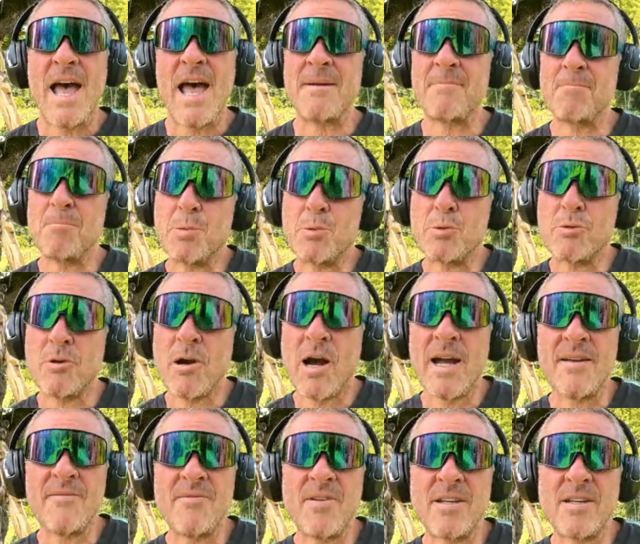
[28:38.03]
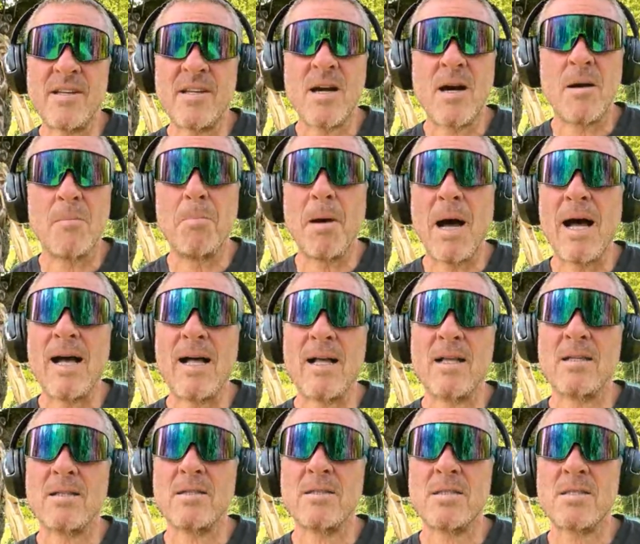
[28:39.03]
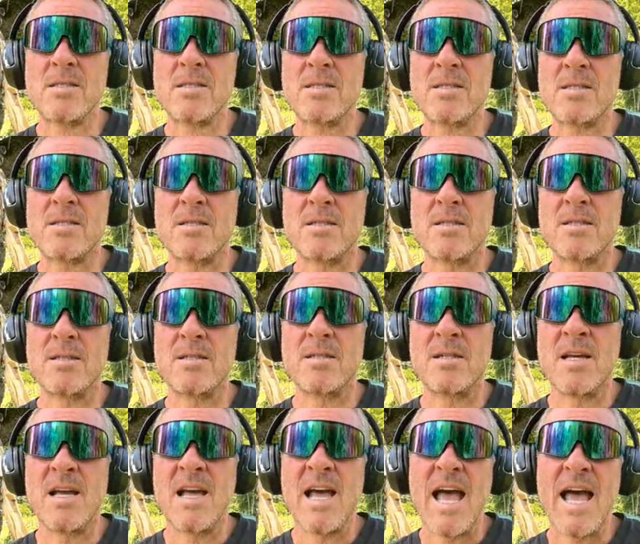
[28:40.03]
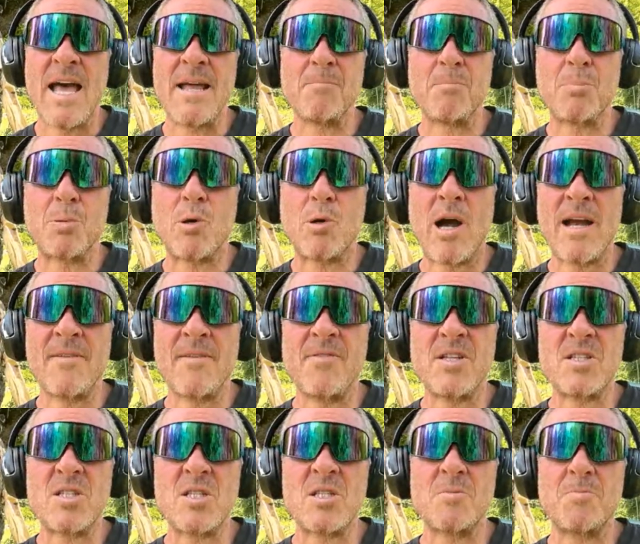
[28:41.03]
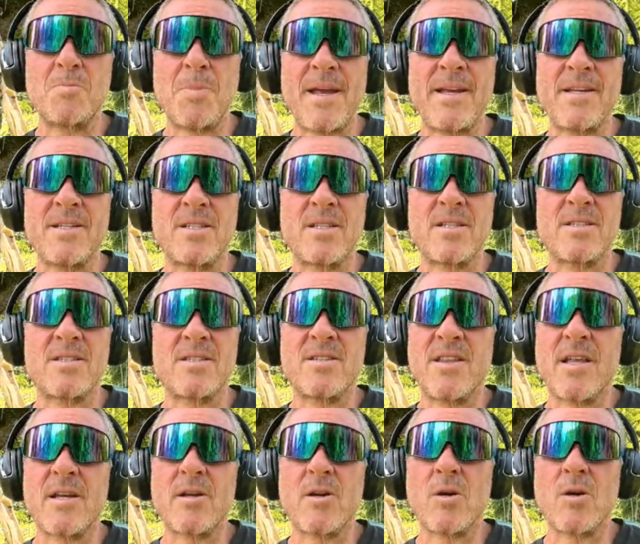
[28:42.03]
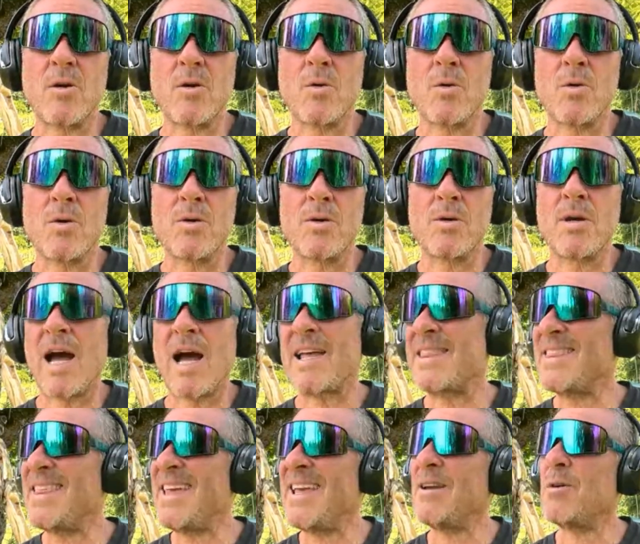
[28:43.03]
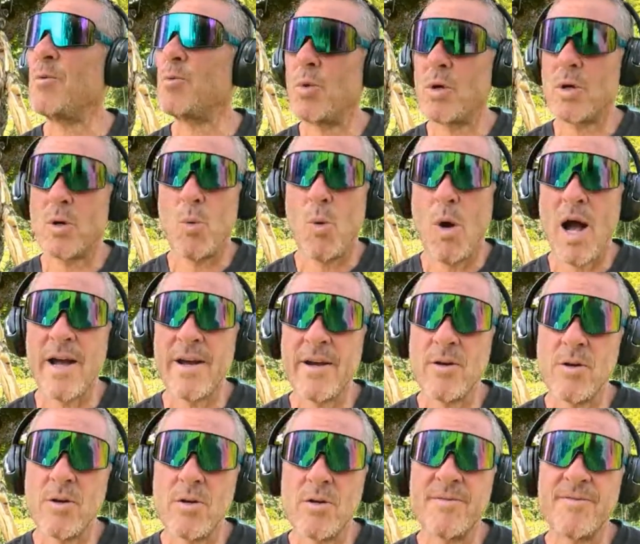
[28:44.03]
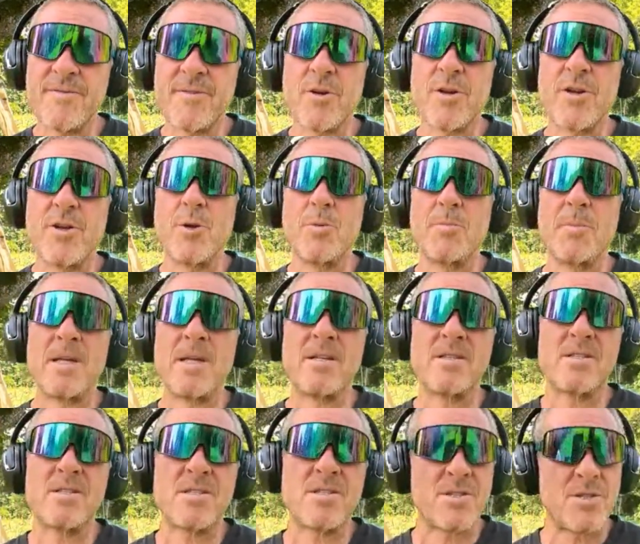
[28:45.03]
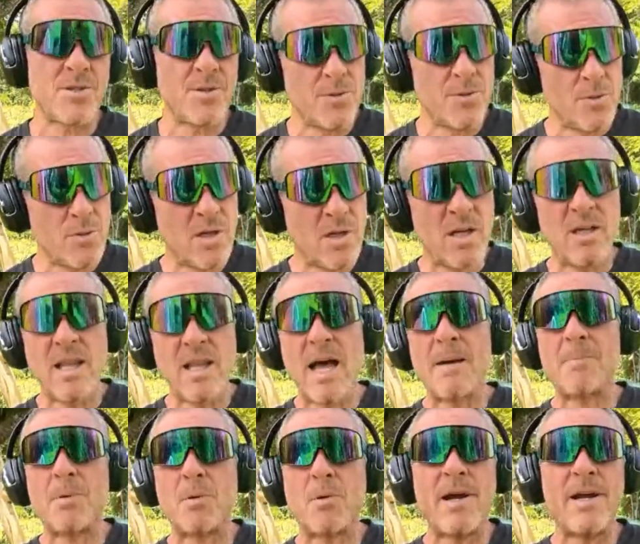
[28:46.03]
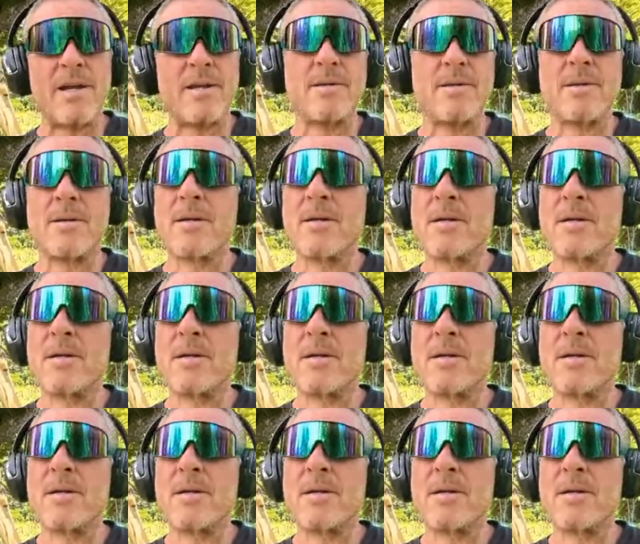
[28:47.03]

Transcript: and private cabals and private spaces that are, I think, required for humans to collaborate.